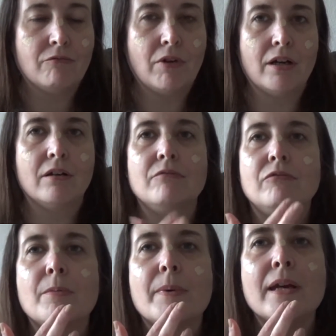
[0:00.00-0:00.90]

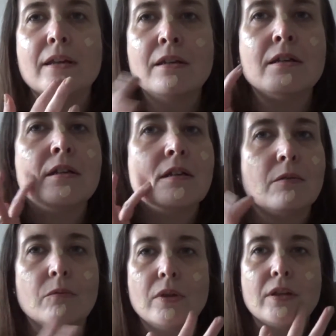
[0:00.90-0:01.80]
rub in
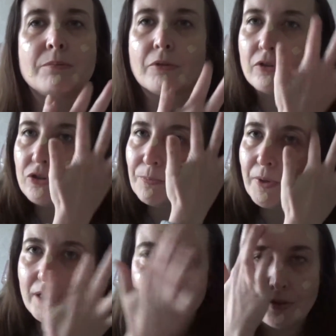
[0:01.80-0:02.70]
with a brush.
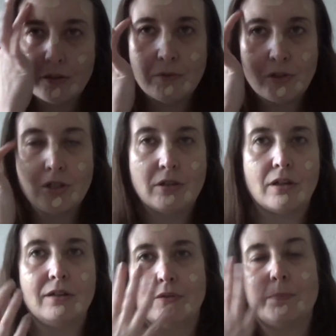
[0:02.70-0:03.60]
But as soon as you
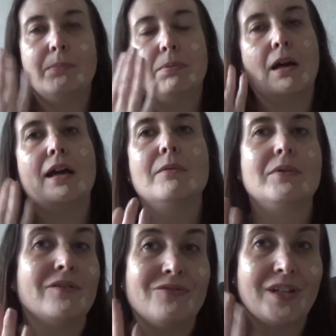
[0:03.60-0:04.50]
kind of apply it
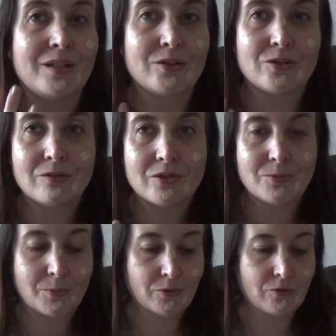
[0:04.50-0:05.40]
with your fingers or a
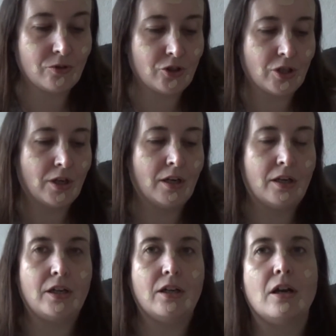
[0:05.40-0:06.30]
sponge,
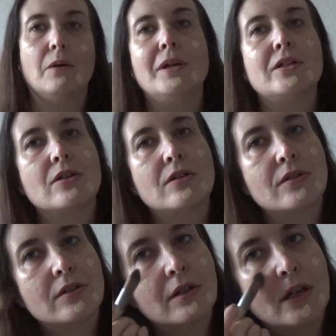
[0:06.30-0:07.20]
you know, it
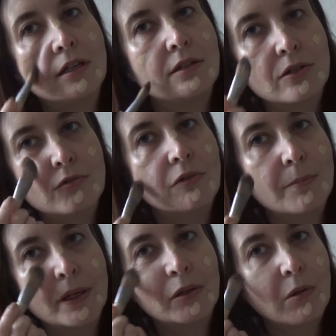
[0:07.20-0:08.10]
does rub
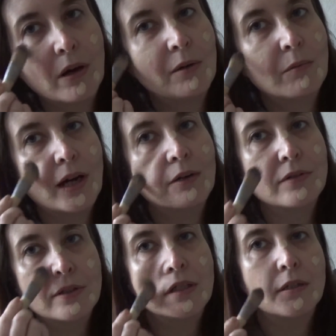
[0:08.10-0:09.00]
in quite well.
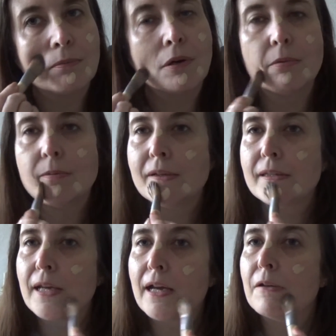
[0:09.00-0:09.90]
So you could probably
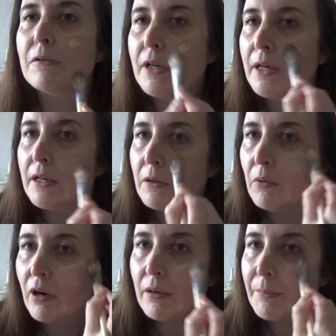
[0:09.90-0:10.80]
tell
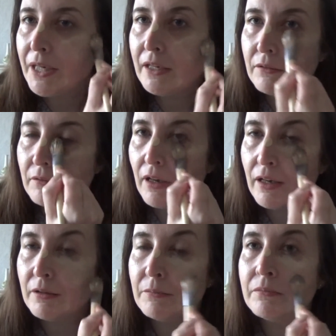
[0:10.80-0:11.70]
what I mean
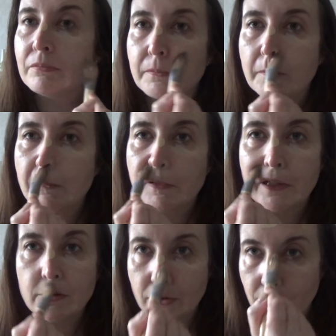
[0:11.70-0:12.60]
when
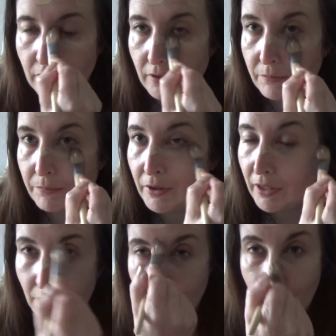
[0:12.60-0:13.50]
I just kind of put
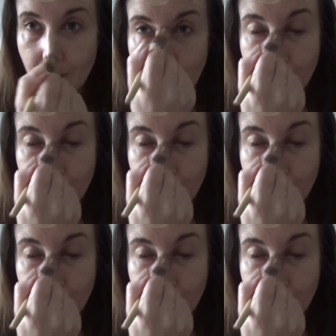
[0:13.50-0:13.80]
it around my